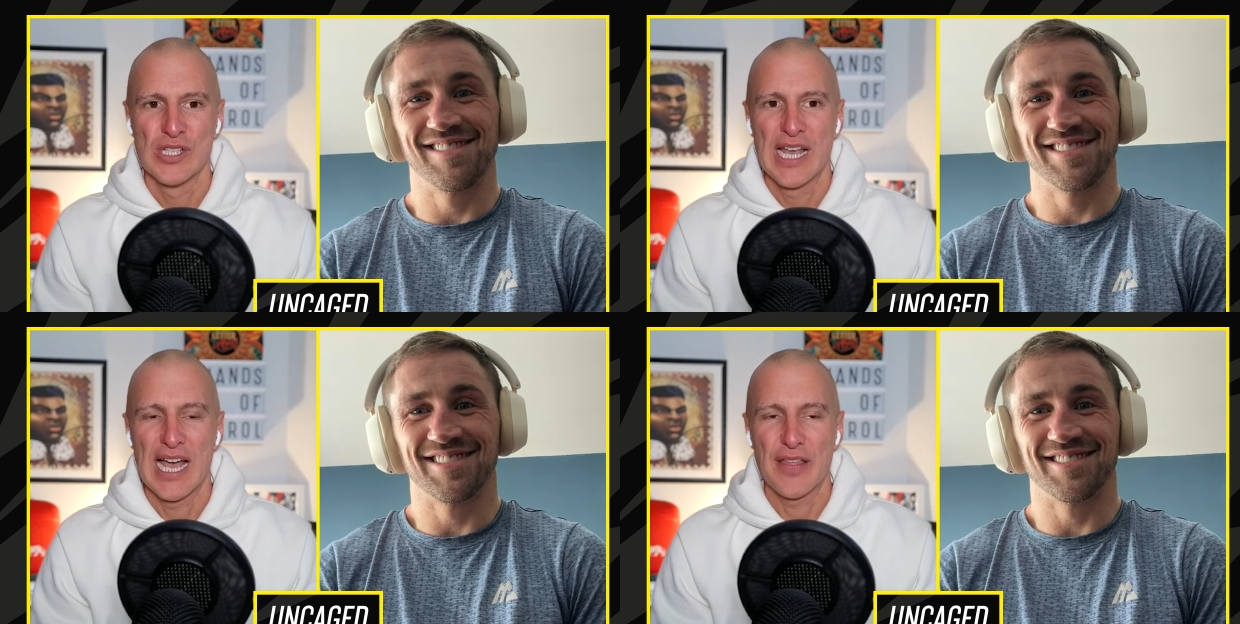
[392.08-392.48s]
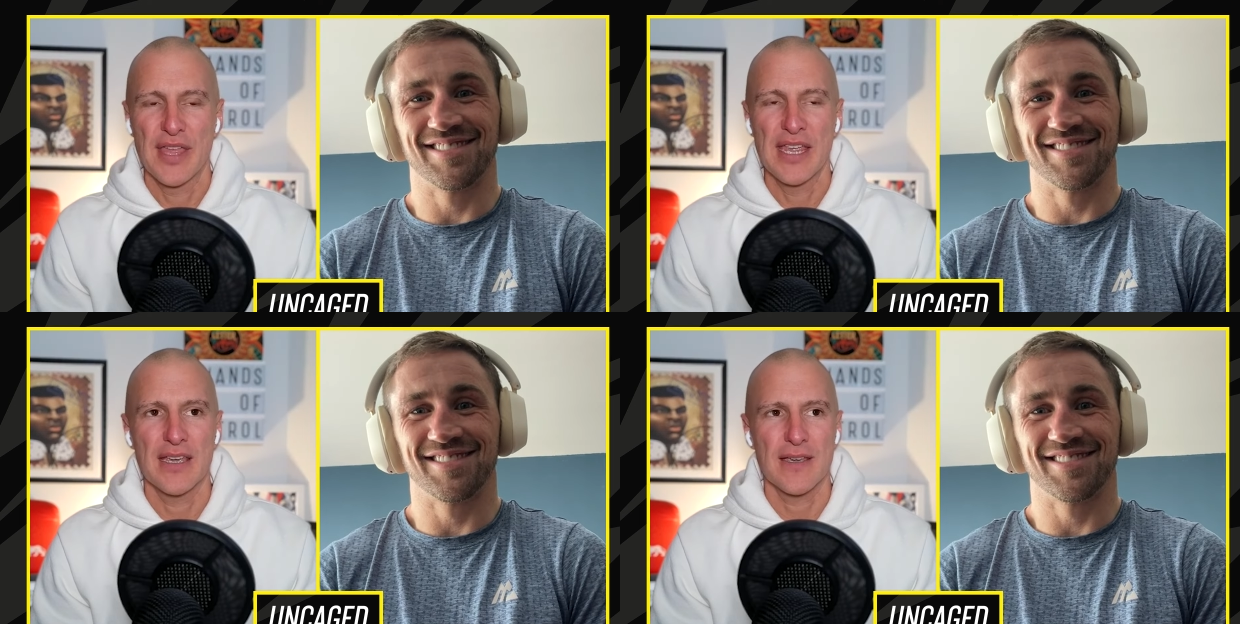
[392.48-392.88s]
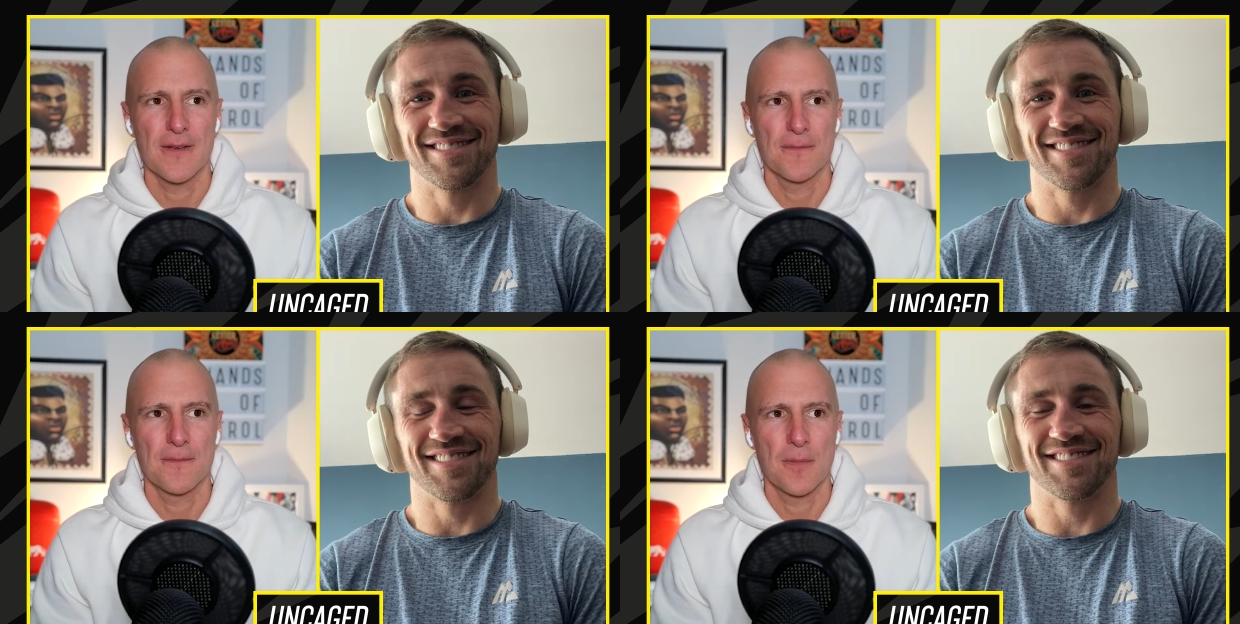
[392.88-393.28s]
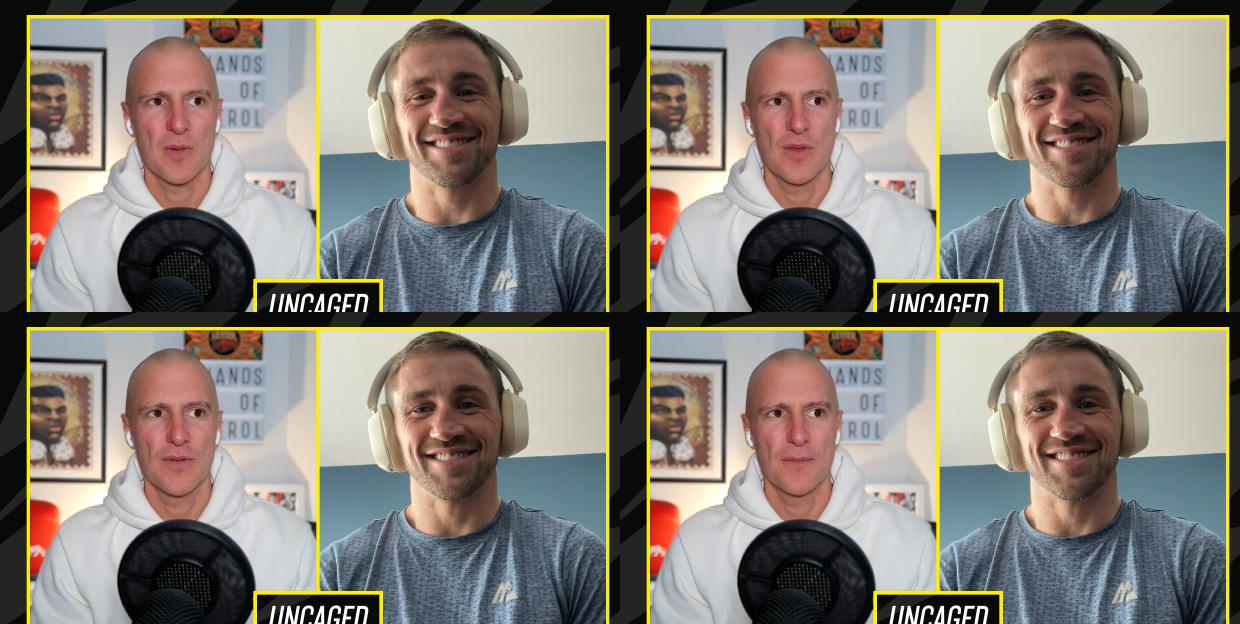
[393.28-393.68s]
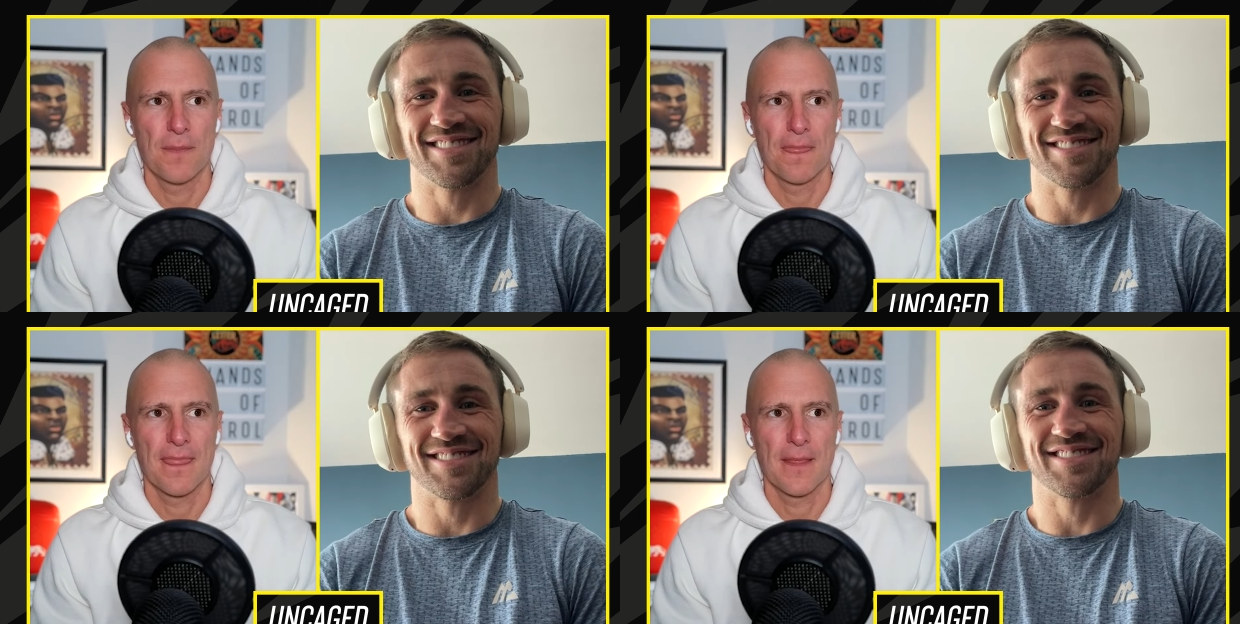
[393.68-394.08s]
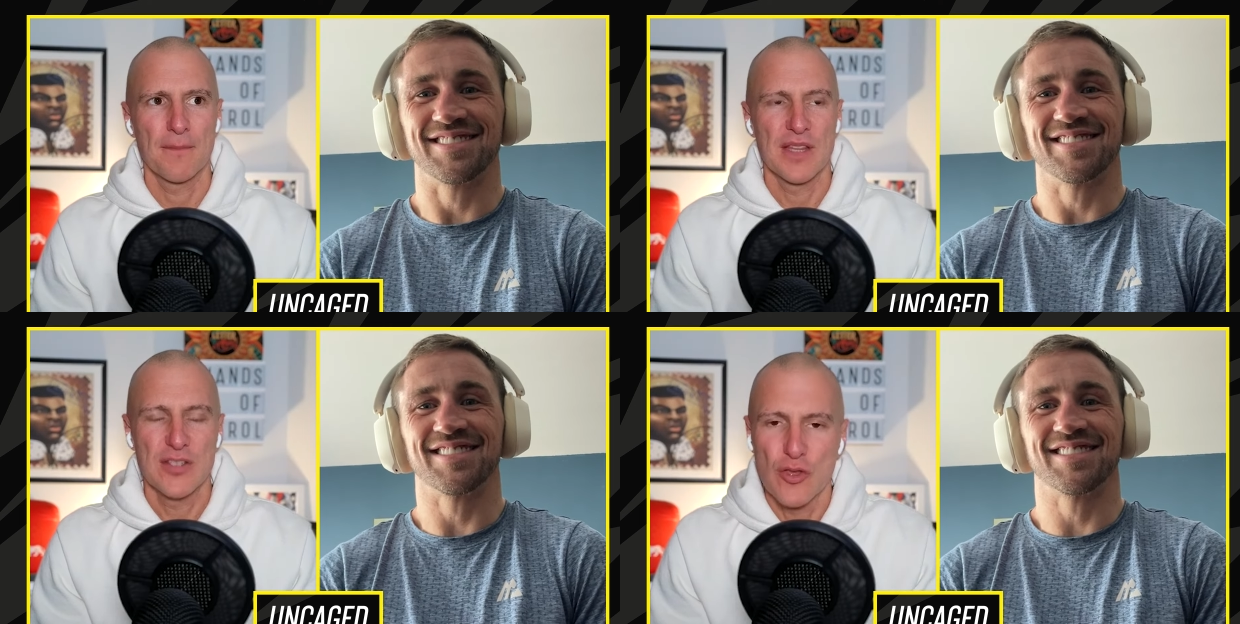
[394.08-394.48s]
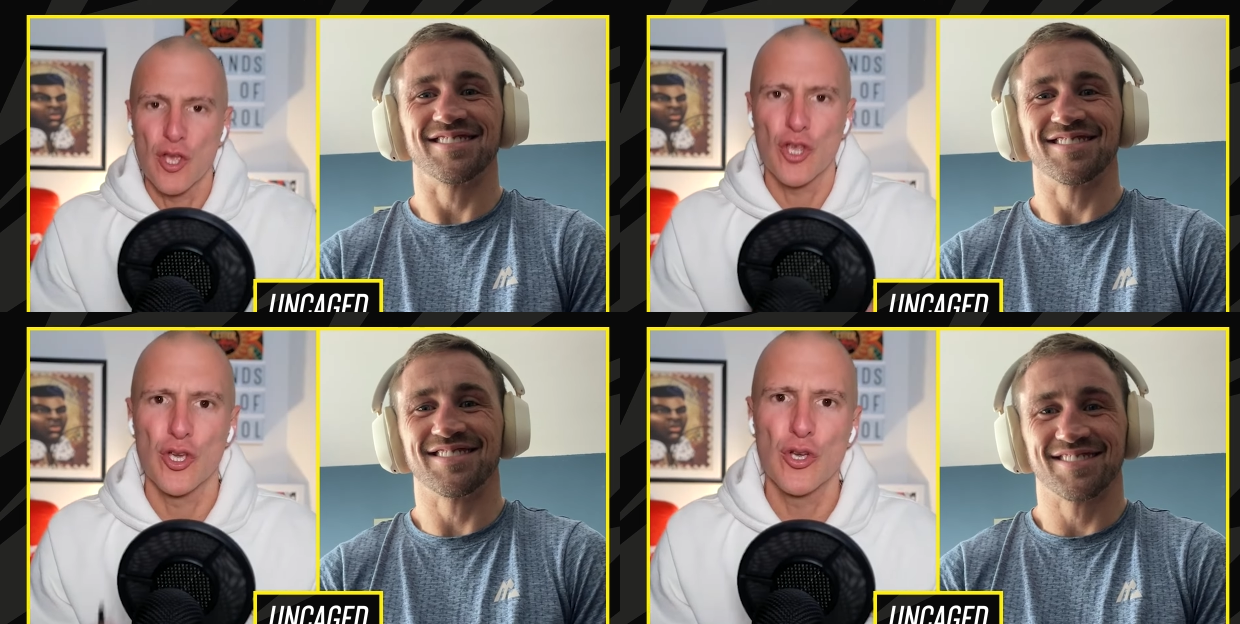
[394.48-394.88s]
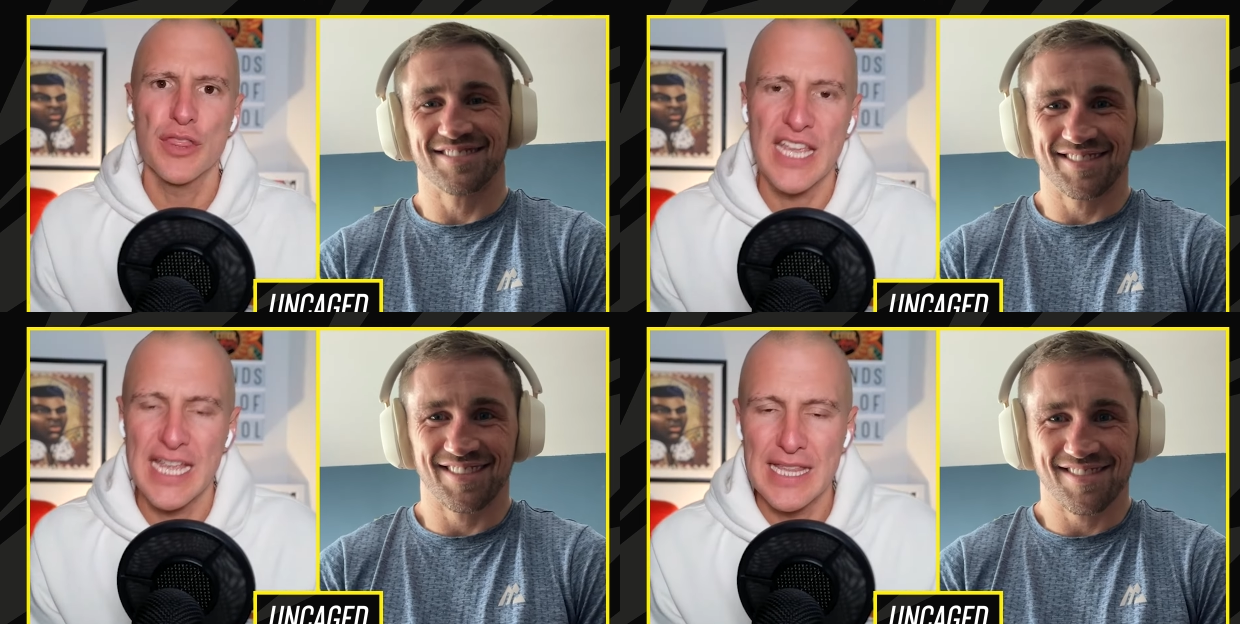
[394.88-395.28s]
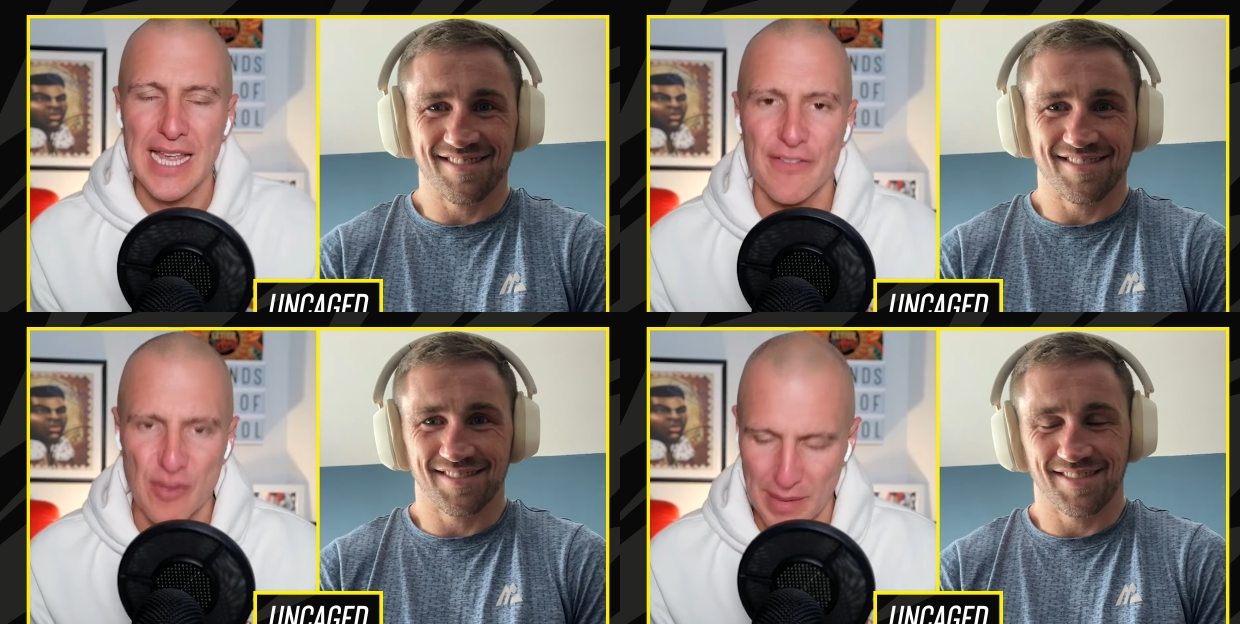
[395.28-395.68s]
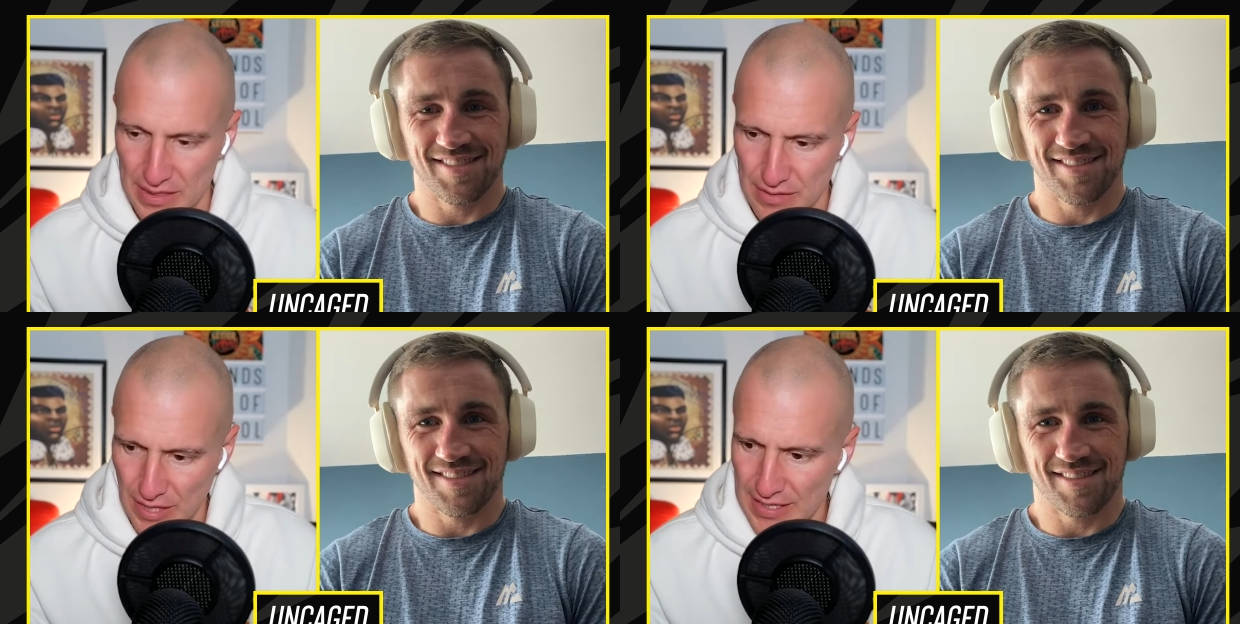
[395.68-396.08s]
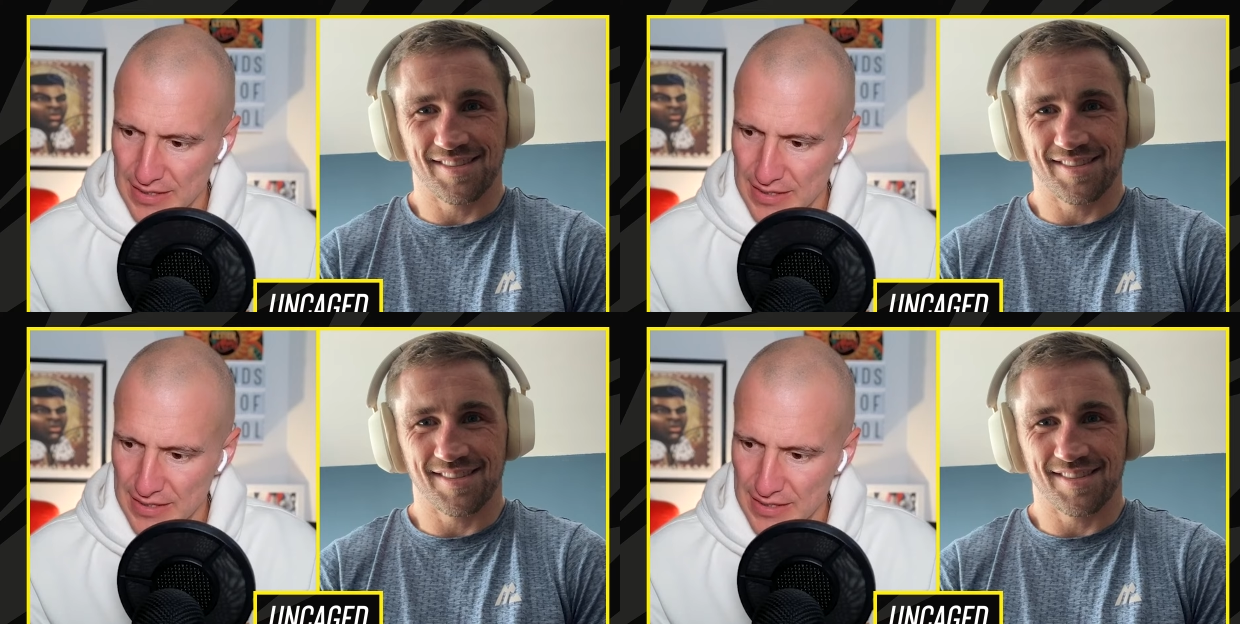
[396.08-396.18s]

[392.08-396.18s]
Speaker 1: I think, listen, the good thing in the aftermath, right?